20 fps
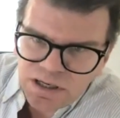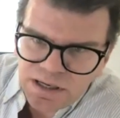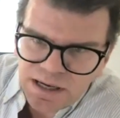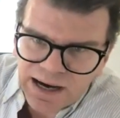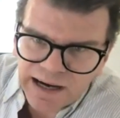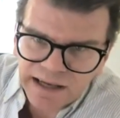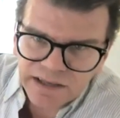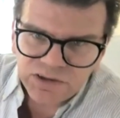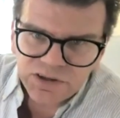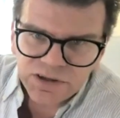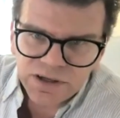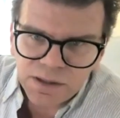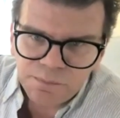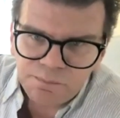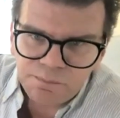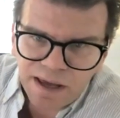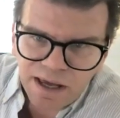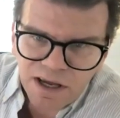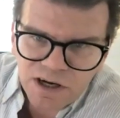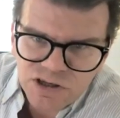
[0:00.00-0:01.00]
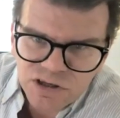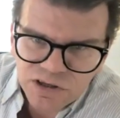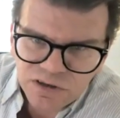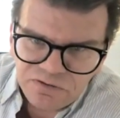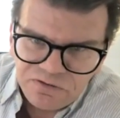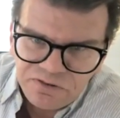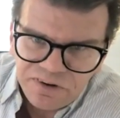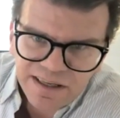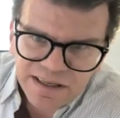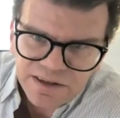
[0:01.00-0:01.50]
until patient
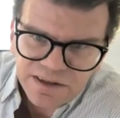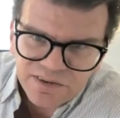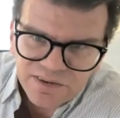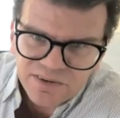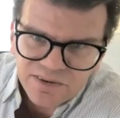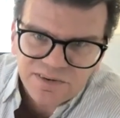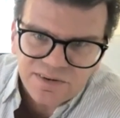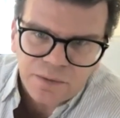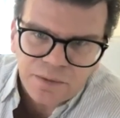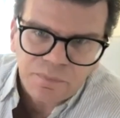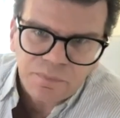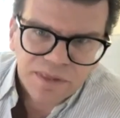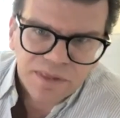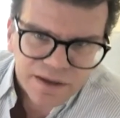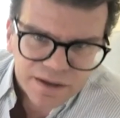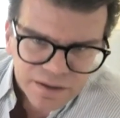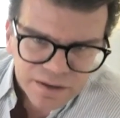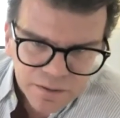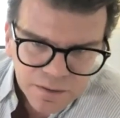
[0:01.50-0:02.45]
feels something.